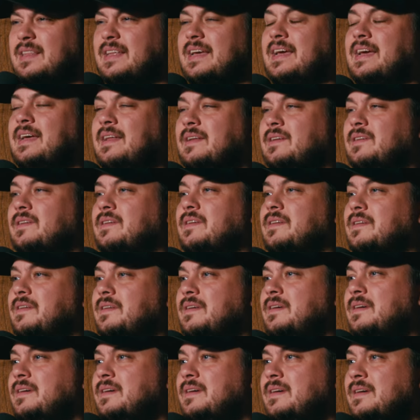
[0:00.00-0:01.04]

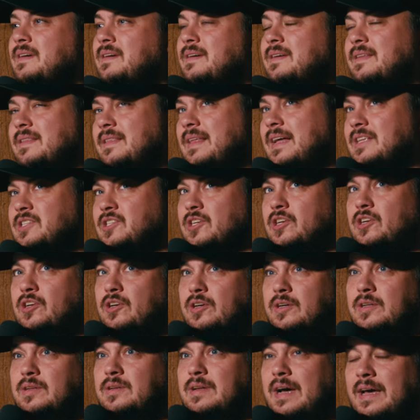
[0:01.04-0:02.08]
a
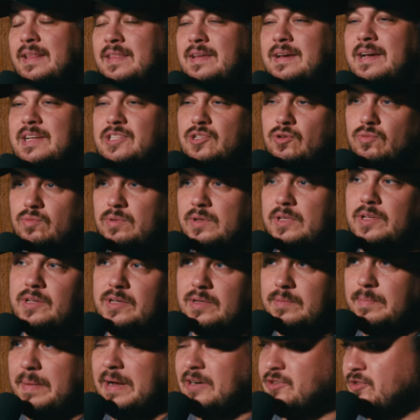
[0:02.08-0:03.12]
good. I think that's a really
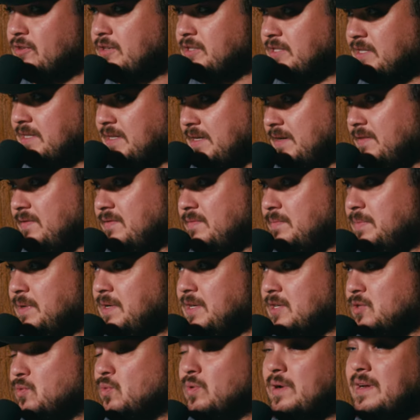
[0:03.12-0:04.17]
good metric to have,
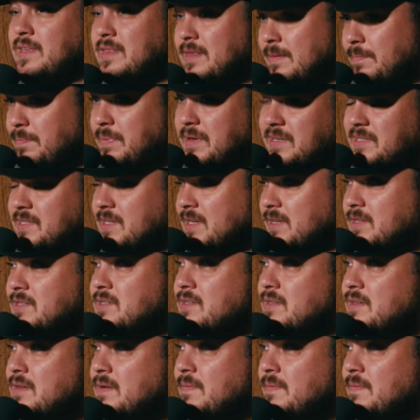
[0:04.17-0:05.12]
because we're in the business